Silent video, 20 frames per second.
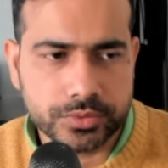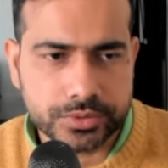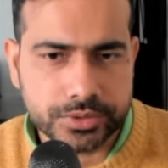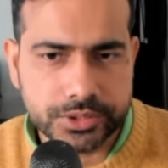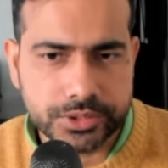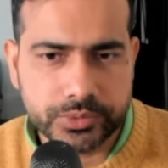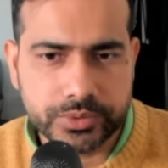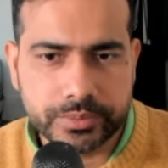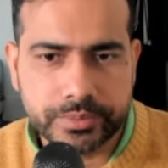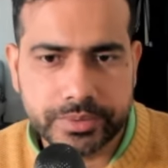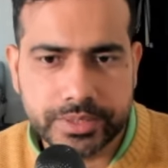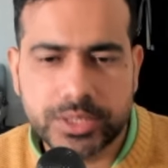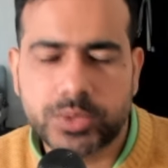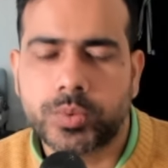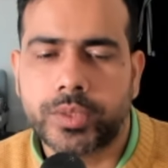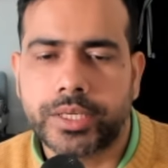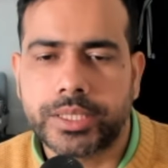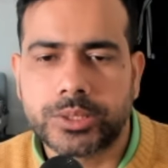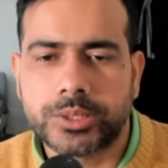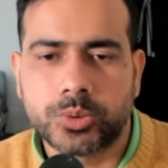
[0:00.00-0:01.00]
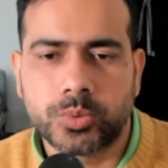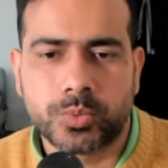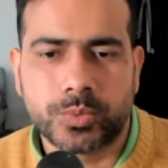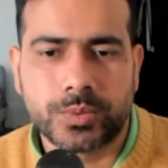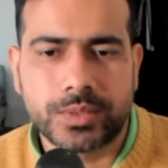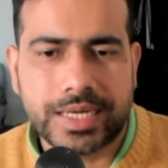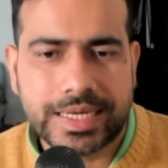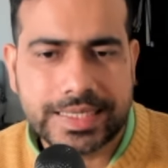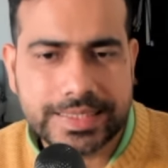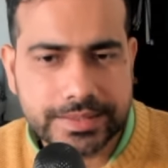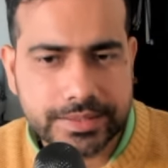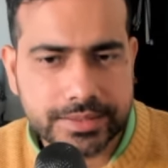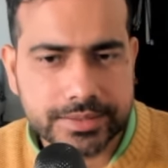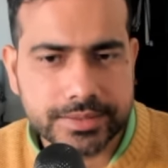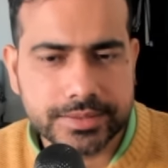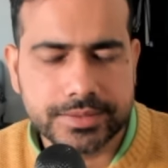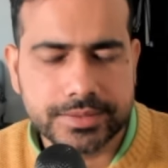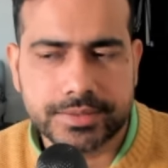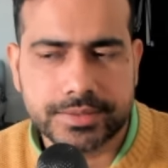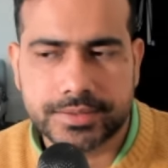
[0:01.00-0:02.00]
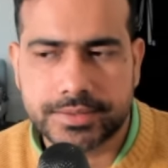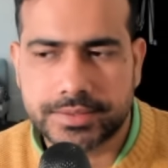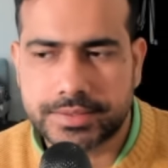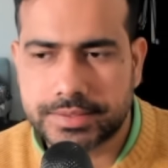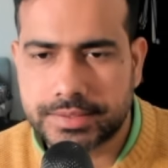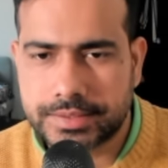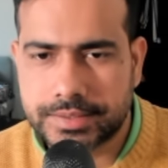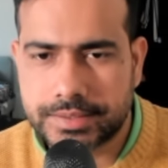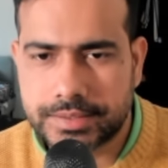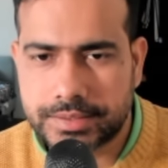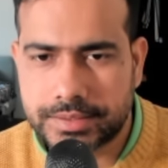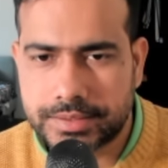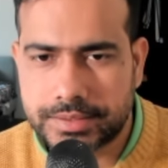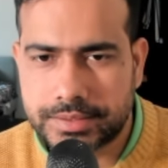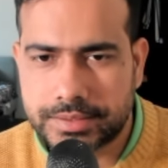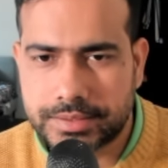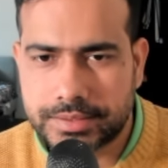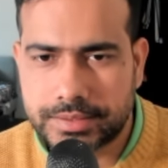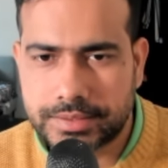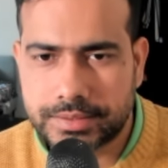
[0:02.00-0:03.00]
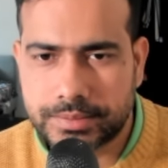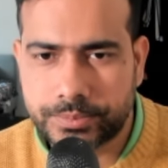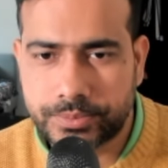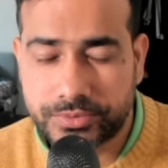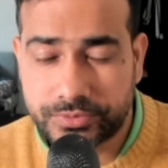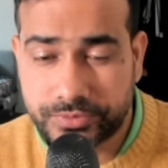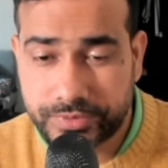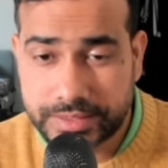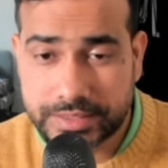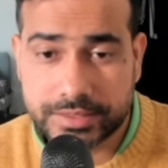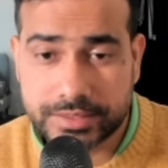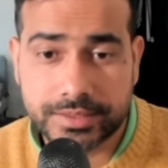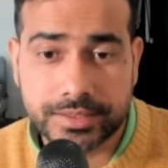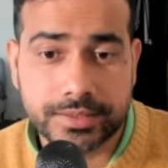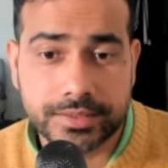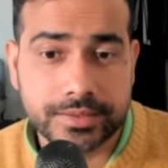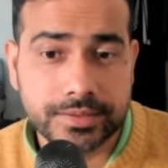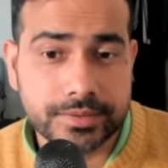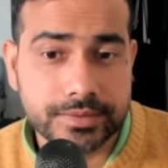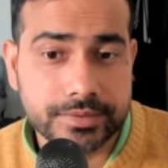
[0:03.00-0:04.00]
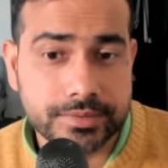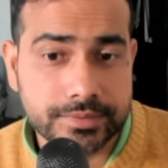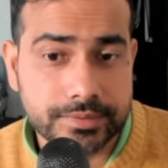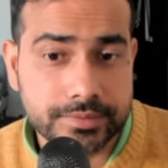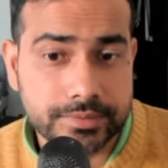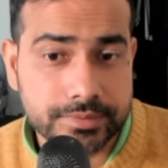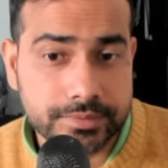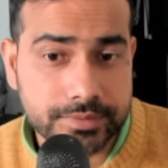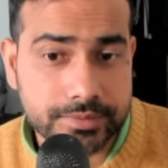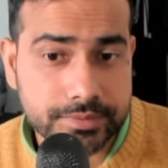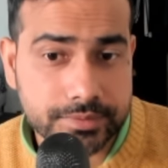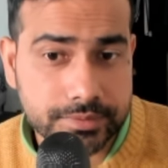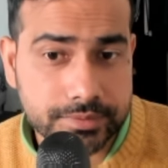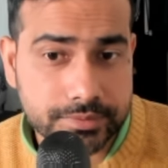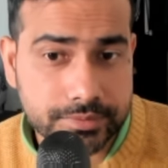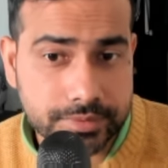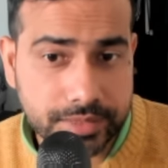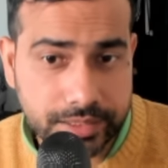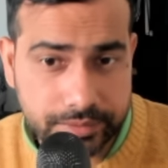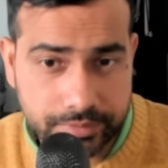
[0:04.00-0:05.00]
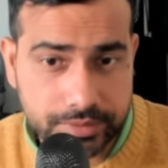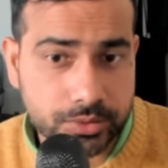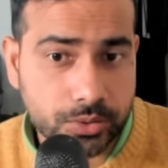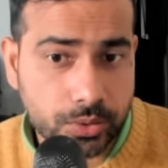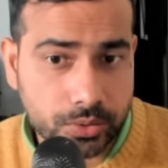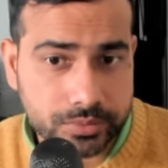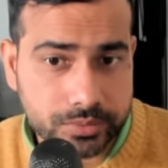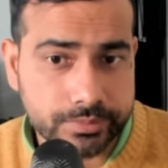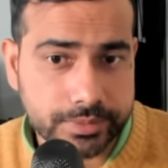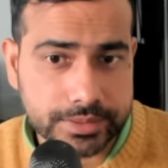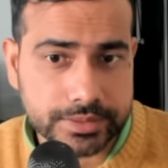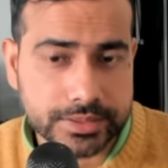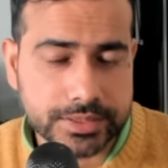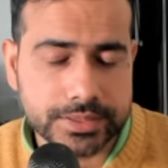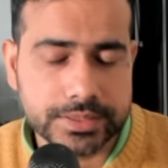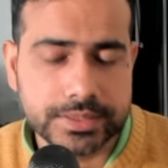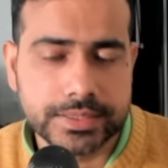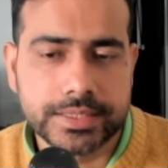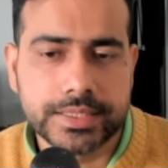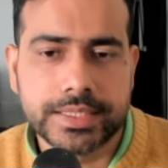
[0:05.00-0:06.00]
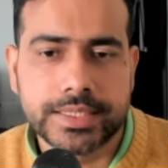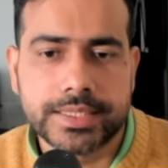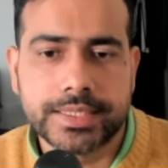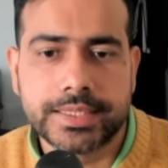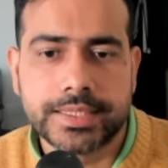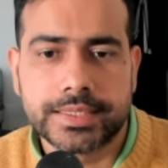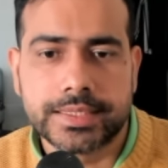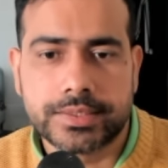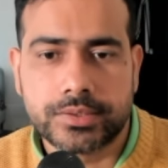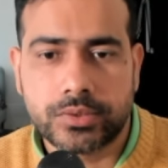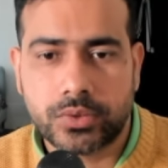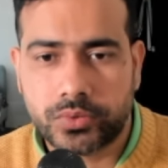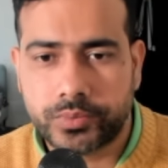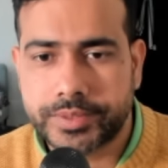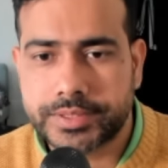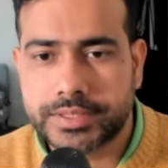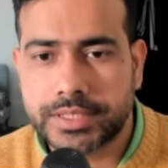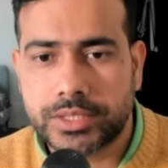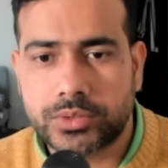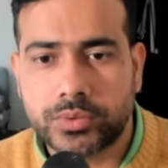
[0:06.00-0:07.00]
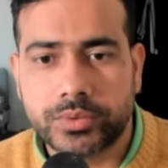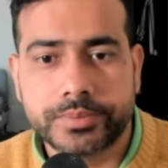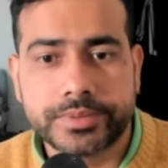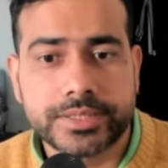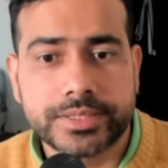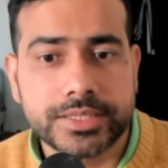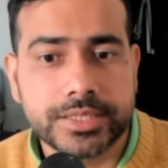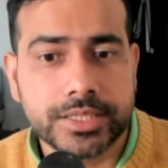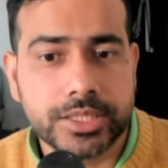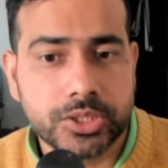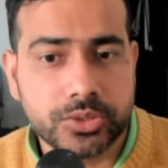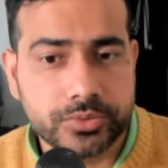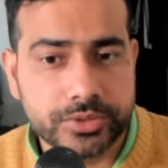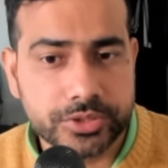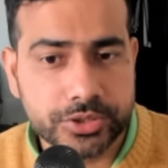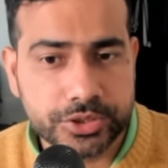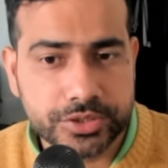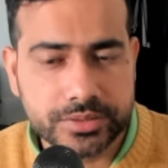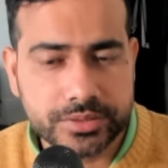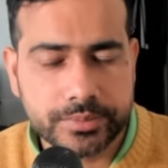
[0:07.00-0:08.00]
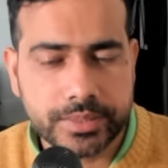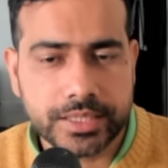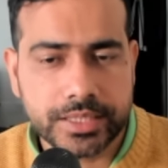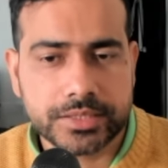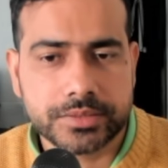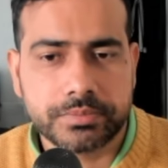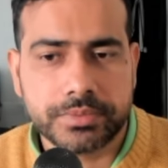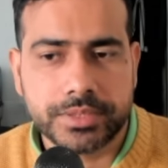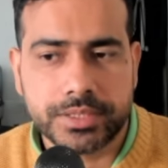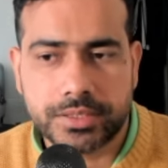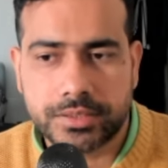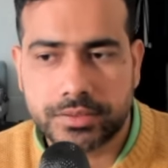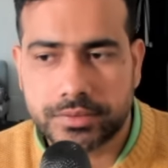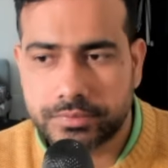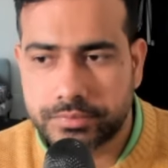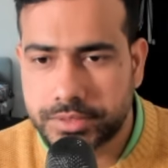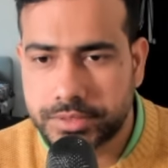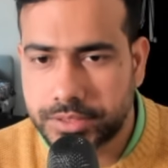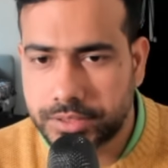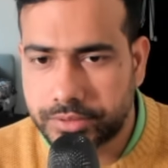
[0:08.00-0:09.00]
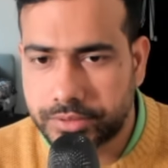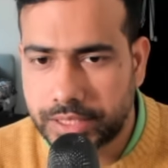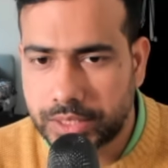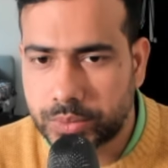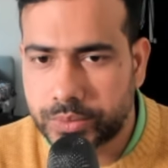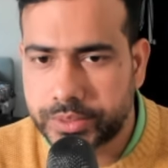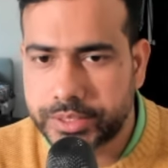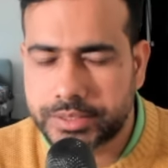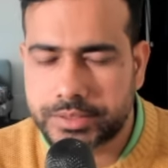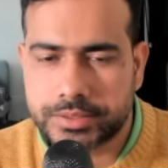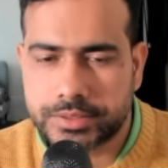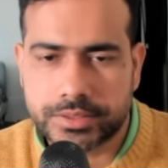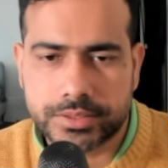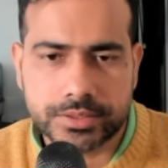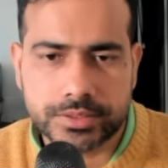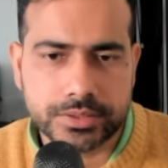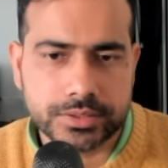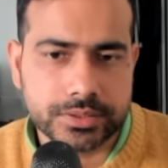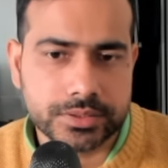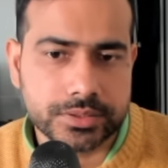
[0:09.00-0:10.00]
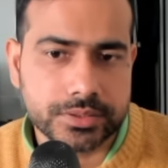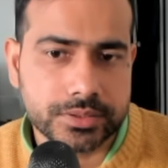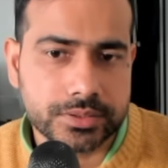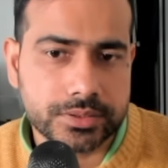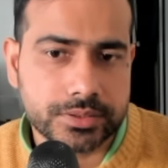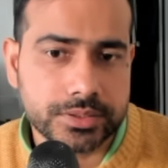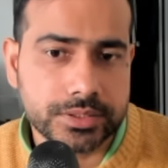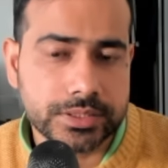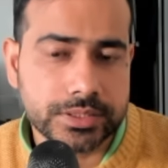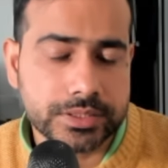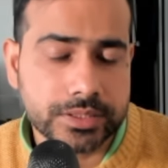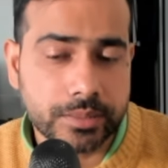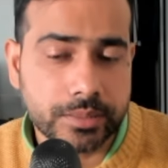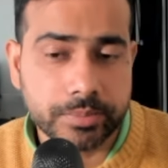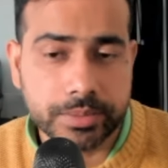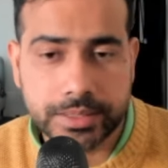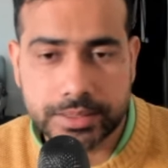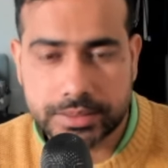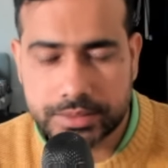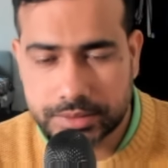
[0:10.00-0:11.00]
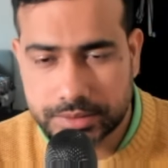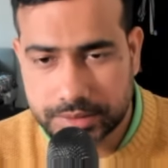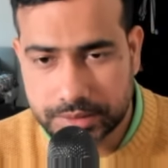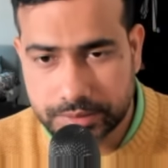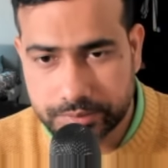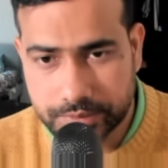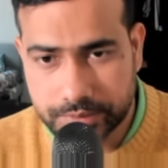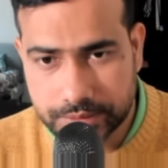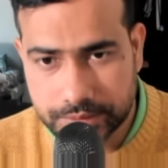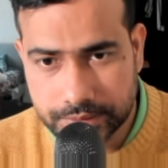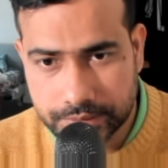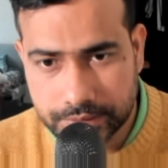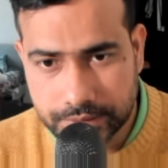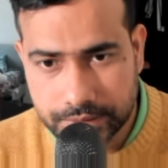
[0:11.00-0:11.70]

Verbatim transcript: you will be required to write uh, professional level documents documents that will be shared with senior management with the regulators in some cases even